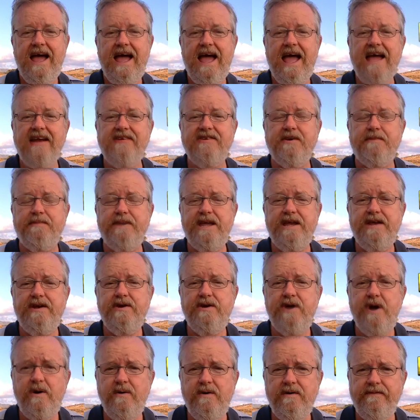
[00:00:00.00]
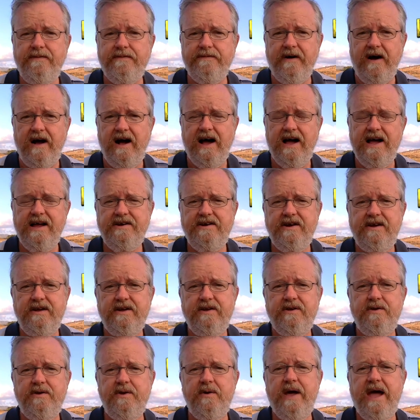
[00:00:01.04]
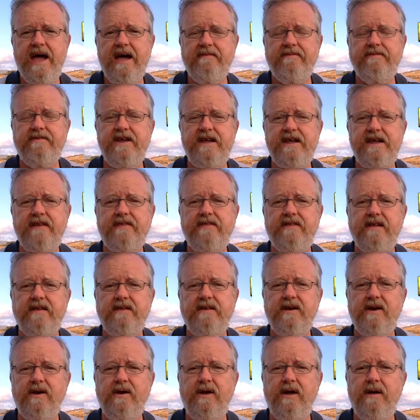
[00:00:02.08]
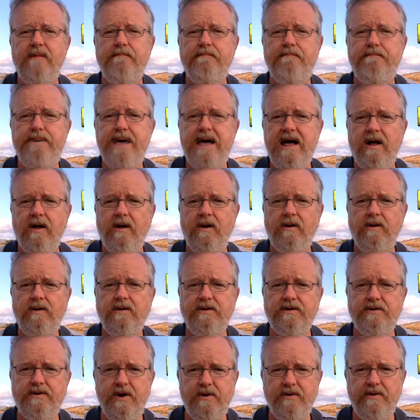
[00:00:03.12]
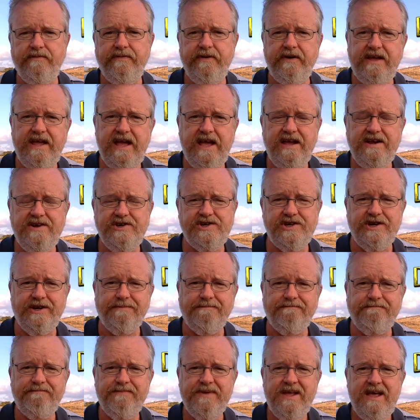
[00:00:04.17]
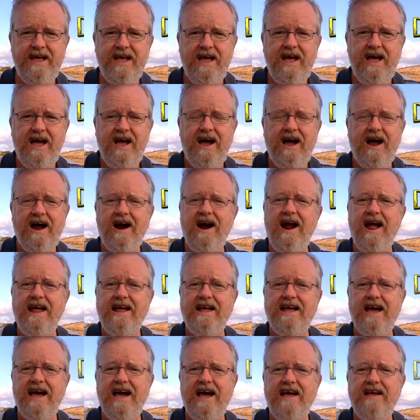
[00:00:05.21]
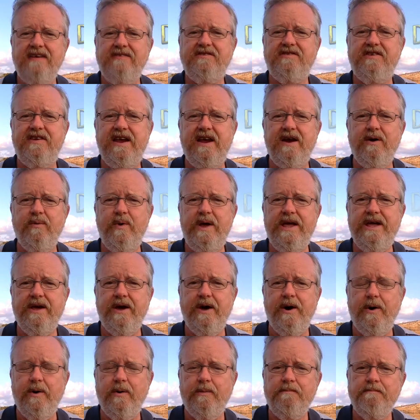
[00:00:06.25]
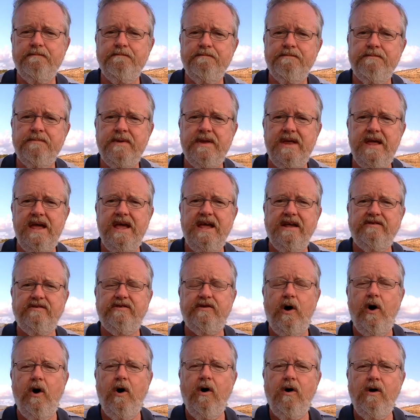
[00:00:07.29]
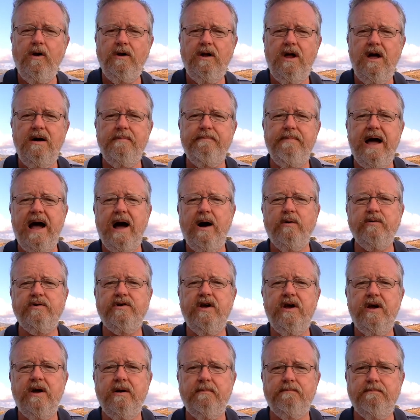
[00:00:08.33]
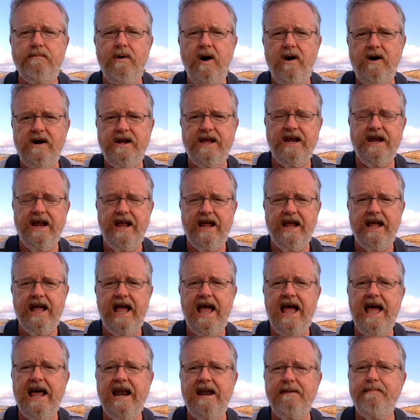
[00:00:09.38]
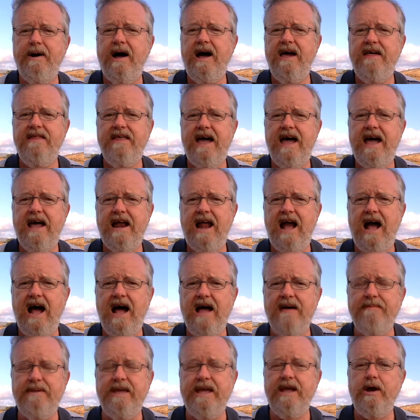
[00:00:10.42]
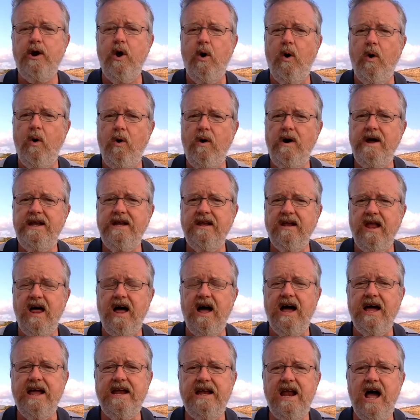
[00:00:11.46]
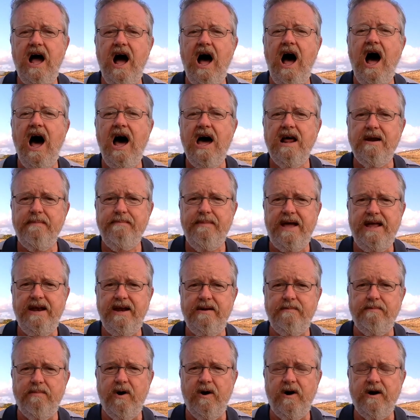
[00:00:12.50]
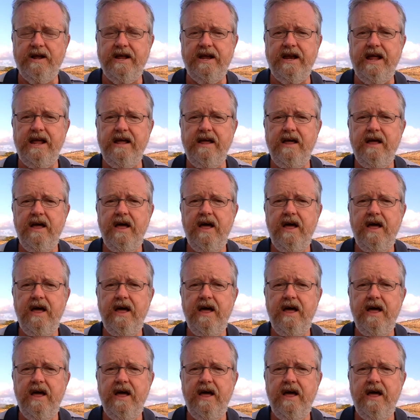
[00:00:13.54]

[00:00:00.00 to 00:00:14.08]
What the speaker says: And to be notified, you have to hit the little bell notification. All right, guys, here we go. It's all about marketing, and by that I mean online automated marketing